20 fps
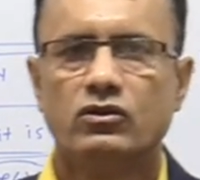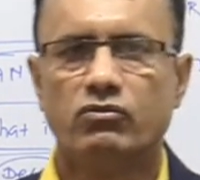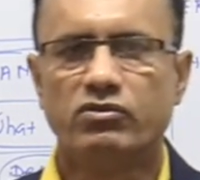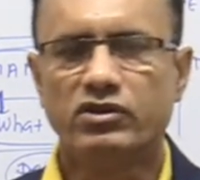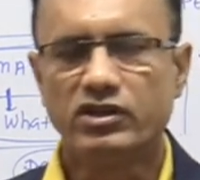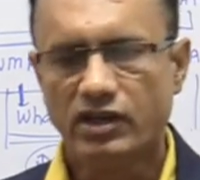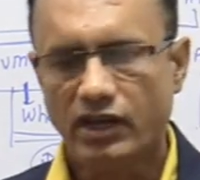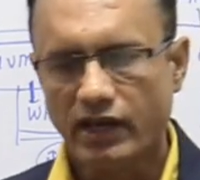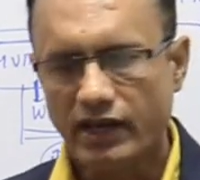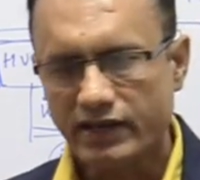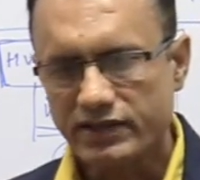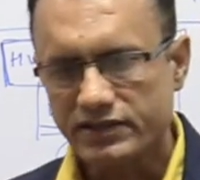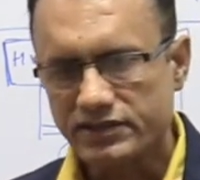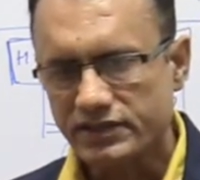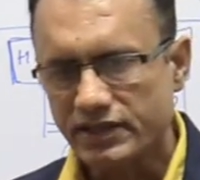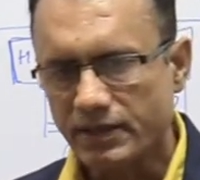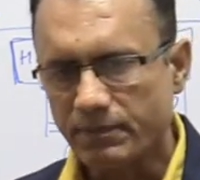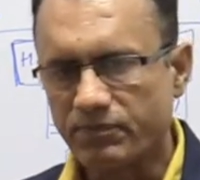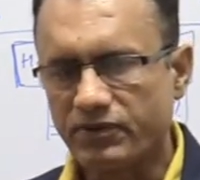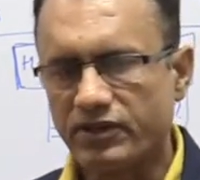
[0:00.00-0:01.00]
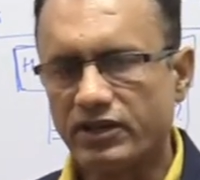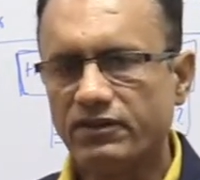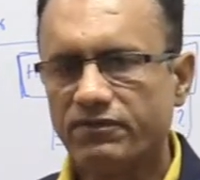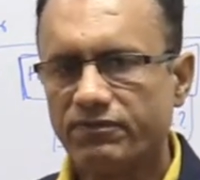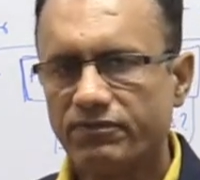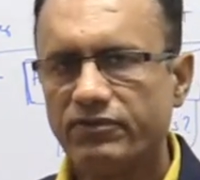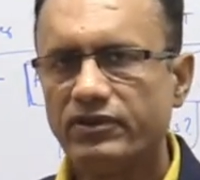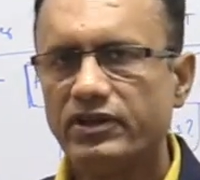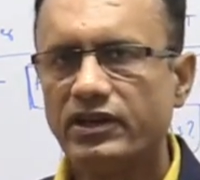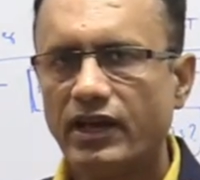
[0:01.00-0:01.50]
we accept,
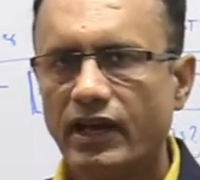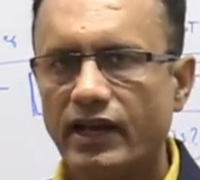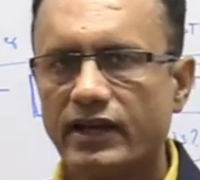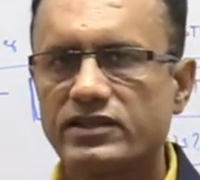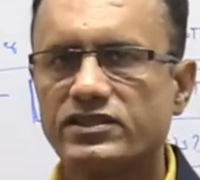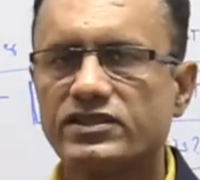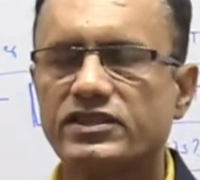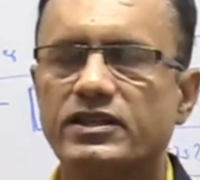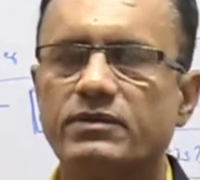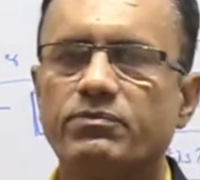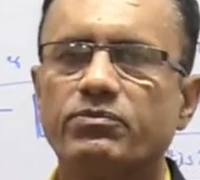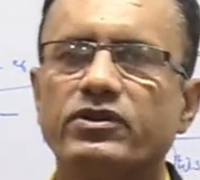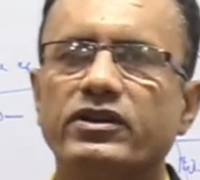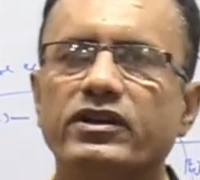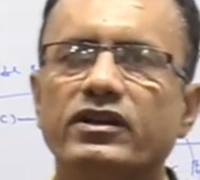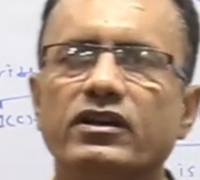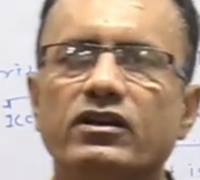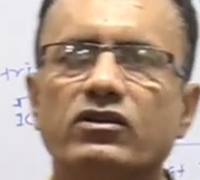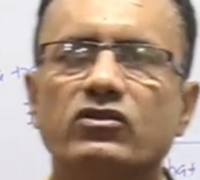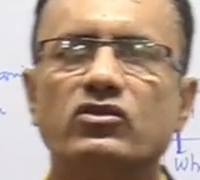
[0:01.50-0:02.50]
if we accept a